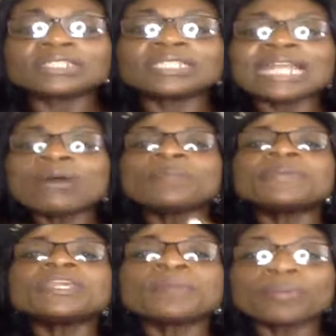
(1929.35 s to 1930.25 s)
So that will
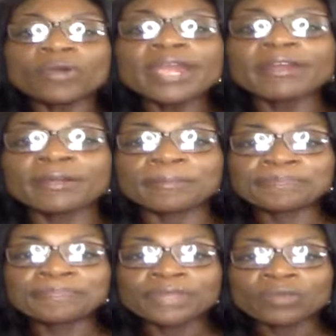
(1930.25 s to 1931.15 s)
be your prayer
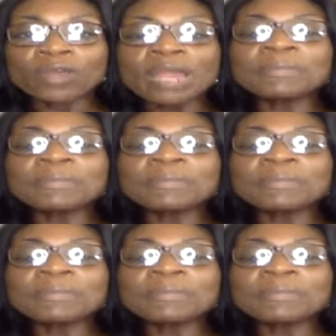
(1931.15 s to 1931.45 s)
right?